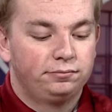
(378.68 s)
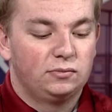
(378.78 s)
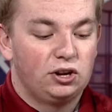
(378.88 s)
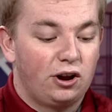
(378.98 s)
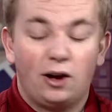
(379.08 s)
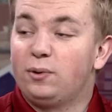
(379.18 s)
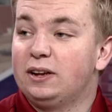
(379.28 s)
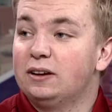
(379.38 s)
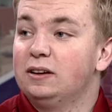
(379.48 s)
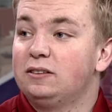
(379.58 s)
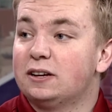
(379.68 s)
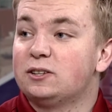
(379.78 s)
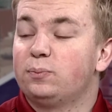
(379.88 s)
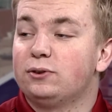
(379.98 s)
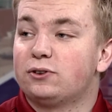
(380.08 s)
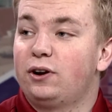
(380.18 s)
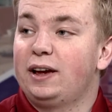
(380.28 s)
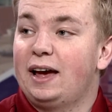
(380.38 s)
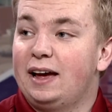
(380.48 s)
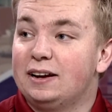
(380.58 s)
You know how many Dustin
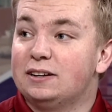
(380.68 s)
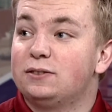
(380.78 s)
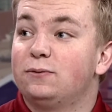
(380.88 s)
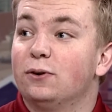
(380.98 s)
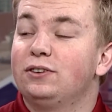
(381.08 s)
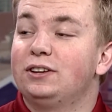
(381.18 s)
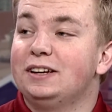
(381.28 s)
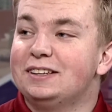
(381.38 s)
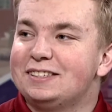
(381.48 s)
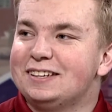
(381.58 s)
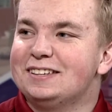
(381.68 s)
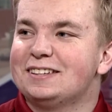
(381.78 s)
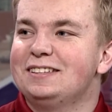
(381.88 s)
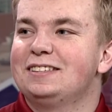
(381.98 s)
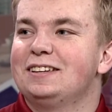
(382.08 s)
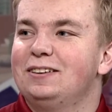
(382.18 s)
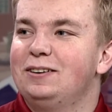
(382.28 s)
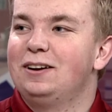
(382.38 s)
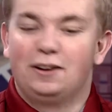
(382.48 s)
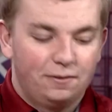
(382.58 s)
Pedroia had in his 14 seasons?
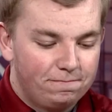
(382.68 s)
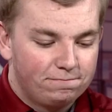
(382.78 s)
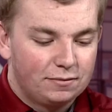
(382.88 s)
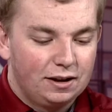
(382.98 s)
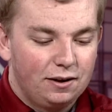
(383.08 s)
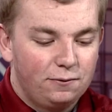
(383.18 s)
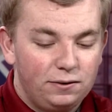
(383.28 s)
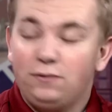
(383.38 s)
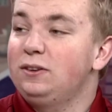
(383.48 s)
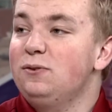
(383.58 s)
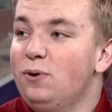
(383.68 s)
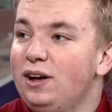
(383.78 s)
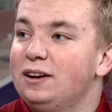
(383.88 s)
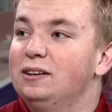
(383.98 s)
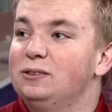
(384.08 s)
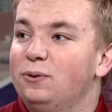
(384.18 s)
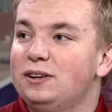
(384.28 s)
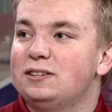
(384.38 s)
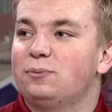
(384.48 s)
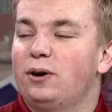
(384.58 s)
51
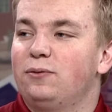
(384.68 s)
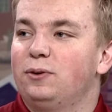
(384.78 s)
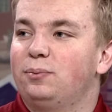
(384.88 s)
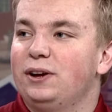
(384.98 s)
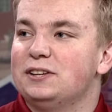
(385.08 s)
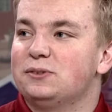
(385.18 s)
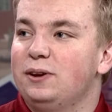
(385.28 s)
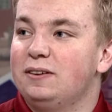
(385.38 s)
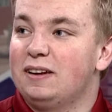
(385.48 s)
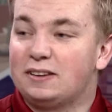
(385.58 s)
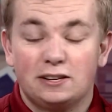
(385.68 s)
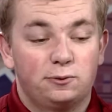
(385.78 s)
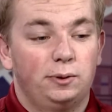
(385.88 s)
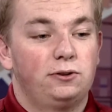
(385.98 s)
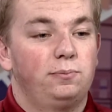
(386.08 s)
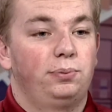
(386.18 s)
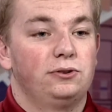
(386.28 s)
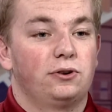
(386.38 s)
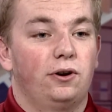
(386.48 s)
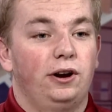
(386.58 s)
wins above replacement. And Dustin
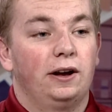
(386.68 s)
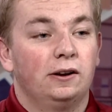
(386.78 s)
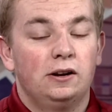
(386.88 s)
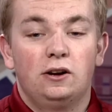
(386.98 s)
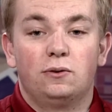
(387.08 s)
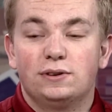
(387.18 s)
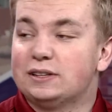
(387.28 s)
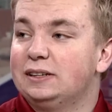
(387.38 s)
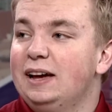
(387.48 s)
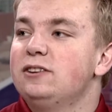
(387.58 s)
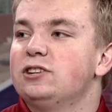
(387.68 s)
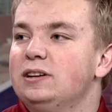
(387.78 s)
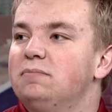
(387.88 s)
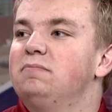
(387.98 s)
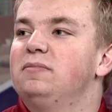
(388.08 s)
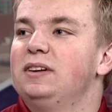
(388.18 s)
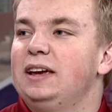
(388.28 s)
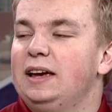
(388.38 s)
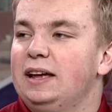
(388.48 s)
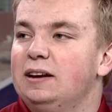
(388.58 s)
Pedroia was a legend
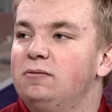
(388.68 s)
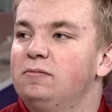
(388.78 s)
in